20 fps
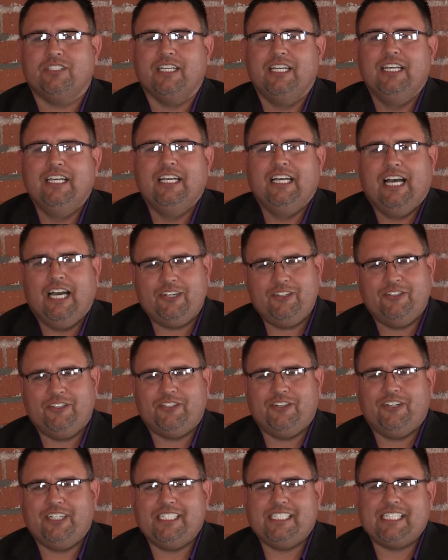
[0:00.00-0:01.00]

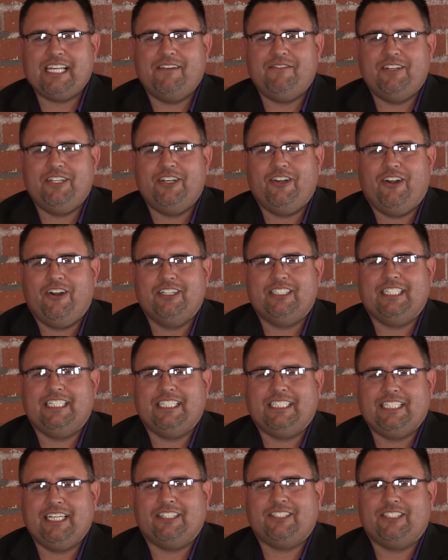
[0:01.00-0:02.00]
137 yards and
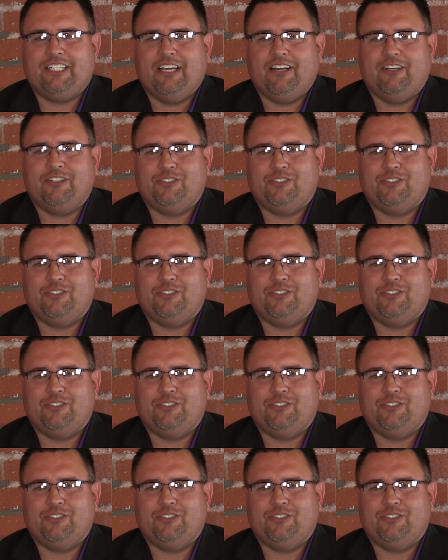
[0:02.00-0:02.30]
a touchdown